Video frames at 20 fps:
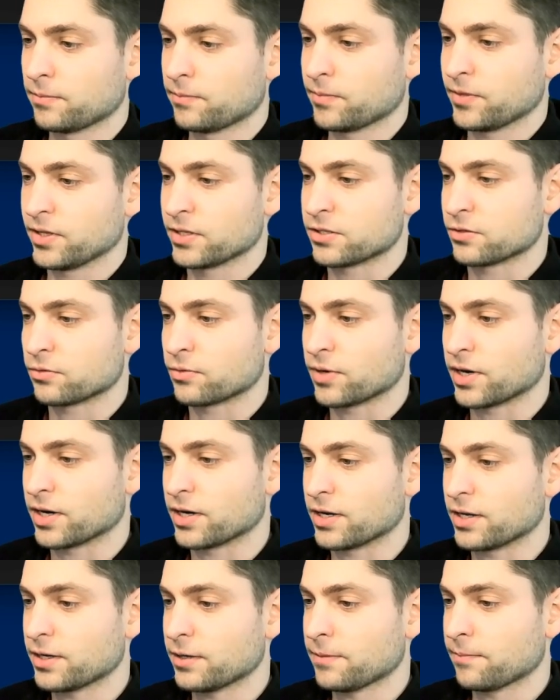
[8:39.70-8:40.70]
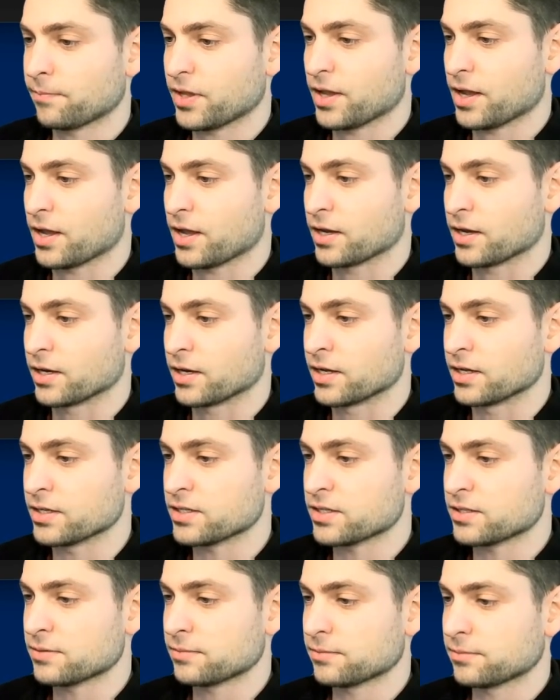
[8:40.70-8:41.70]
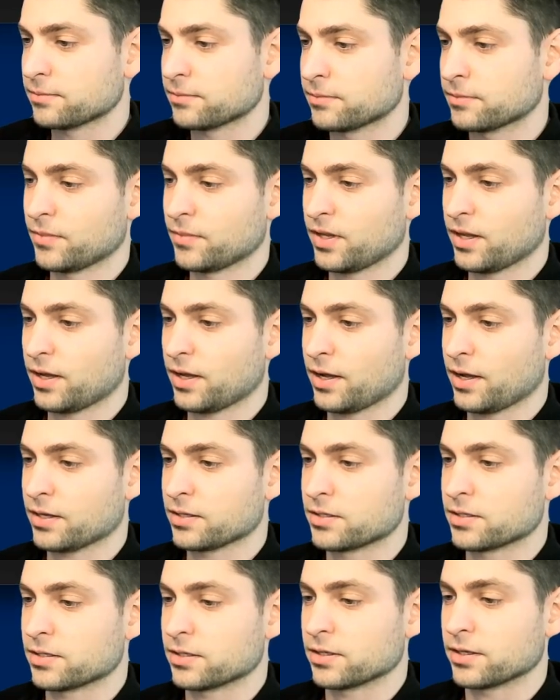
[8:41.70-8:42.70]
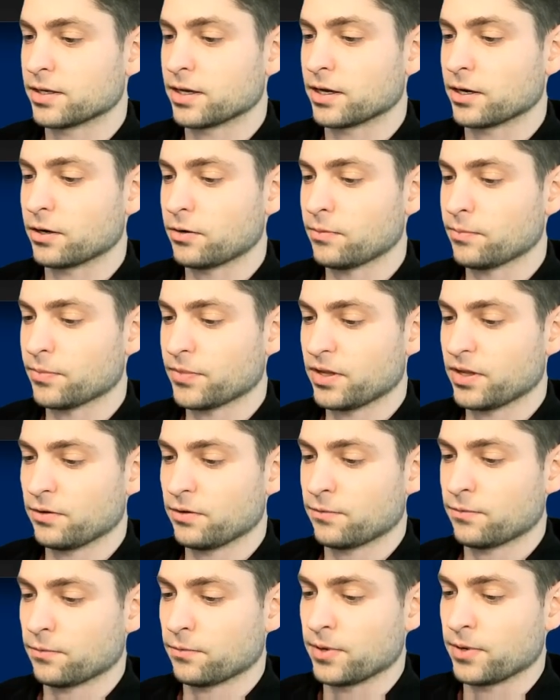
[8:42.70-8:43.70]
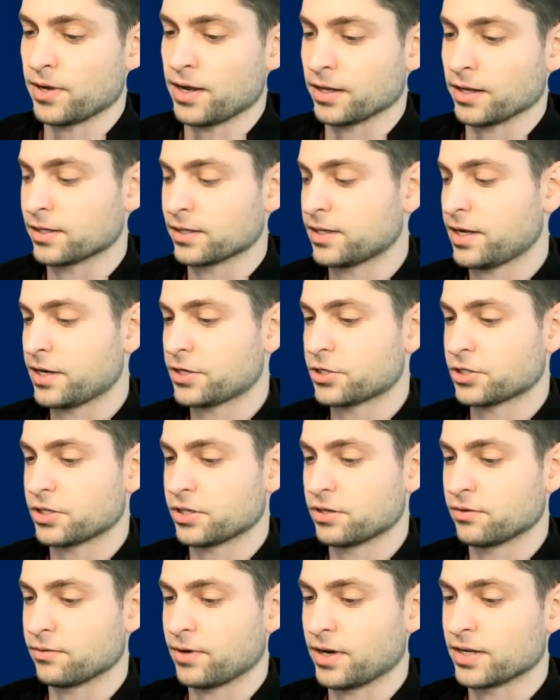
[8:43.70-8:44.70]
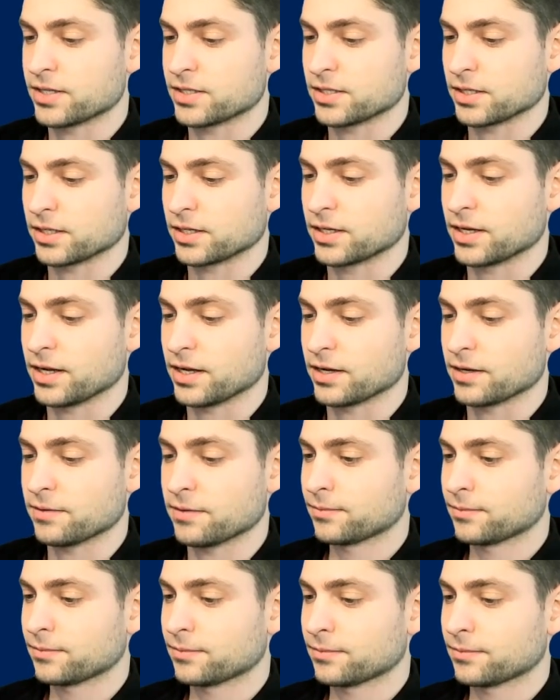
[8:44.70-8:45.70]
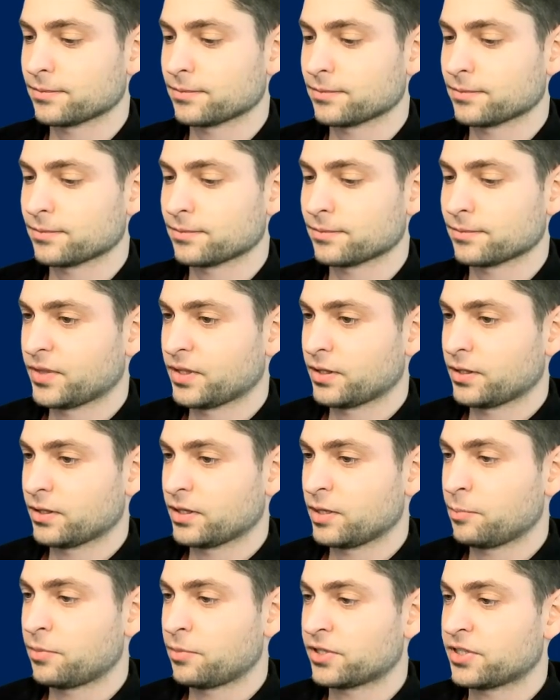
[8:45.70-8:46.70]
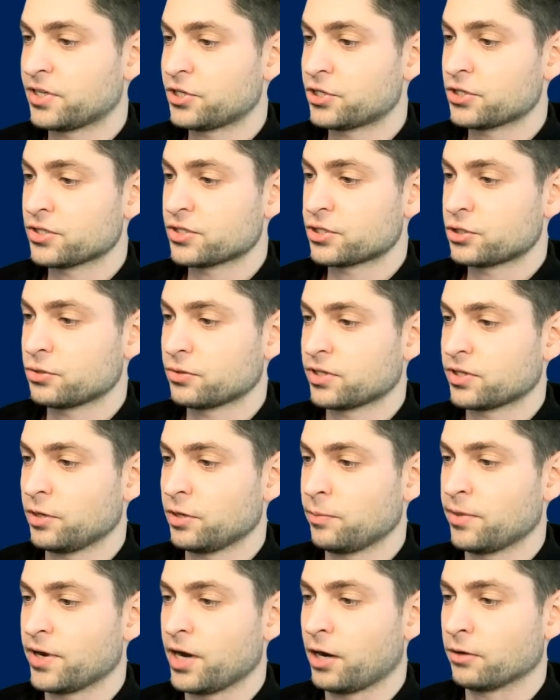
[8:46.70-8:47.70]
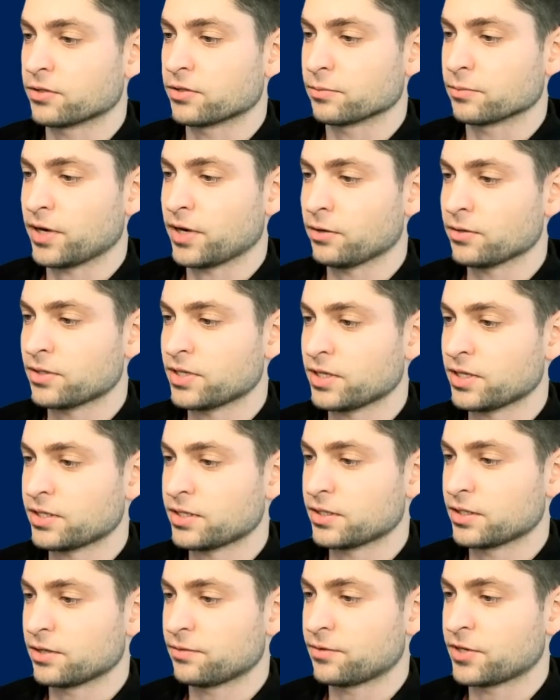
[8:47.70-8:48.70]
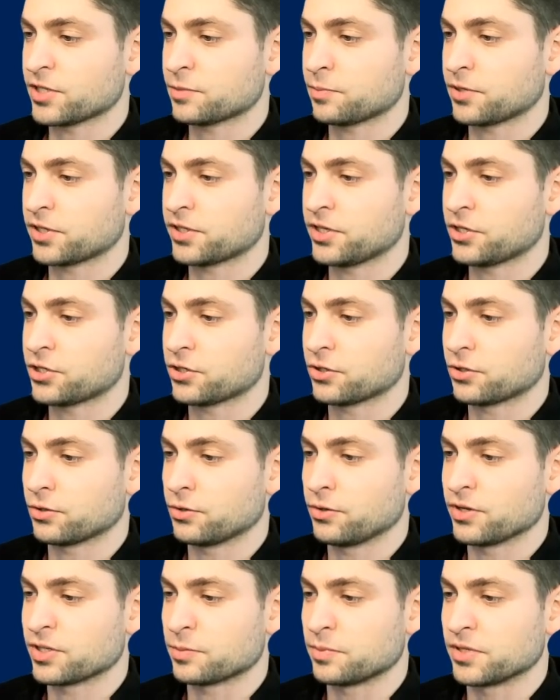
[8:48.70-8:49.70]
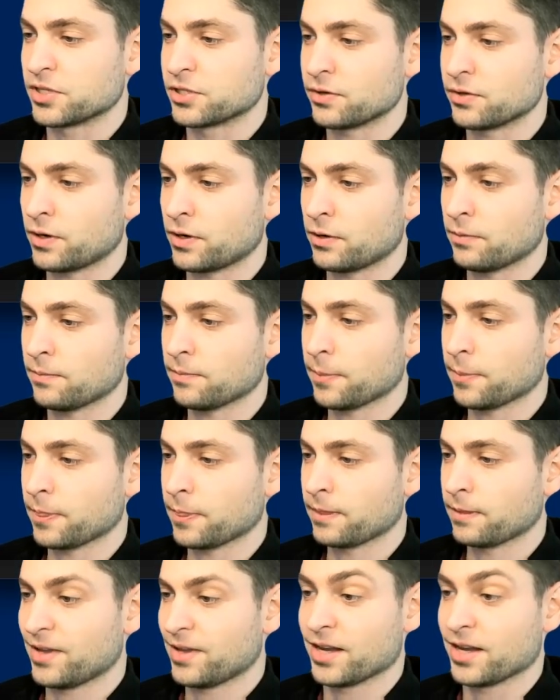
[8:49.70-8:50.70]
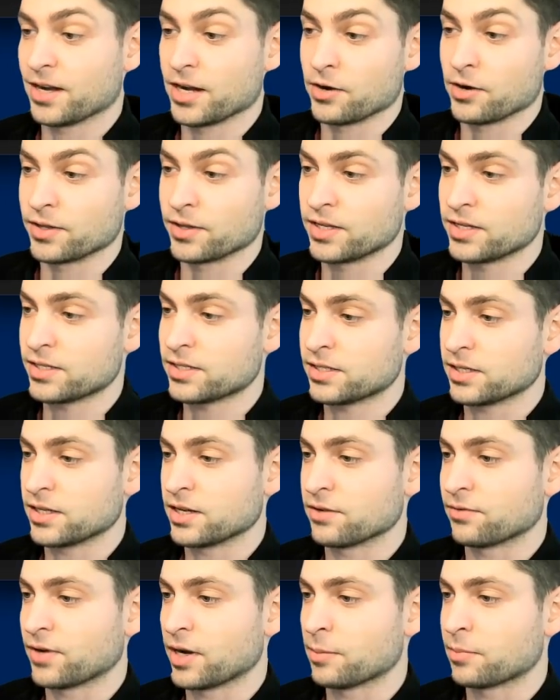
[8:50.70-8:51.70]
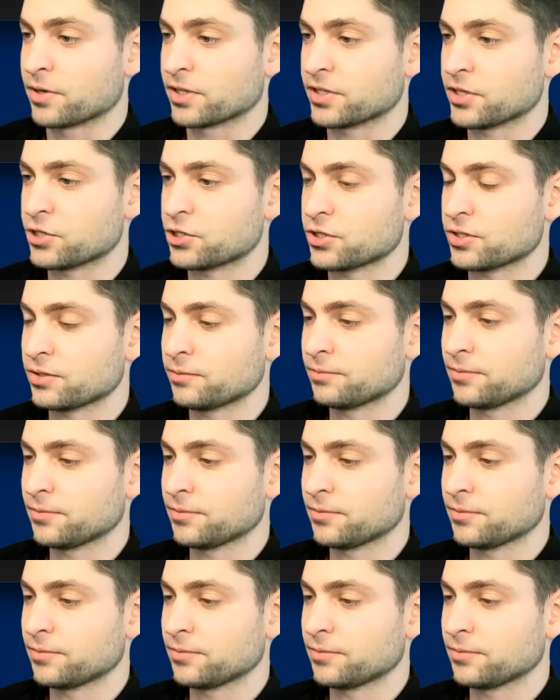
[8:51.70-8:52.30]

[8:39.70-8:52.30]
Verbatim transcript: it's running, and it is. And now, if we attach the device again, the partitions should now be auto-mounted. The first partition to U S B zero, and here it is, E F I partition,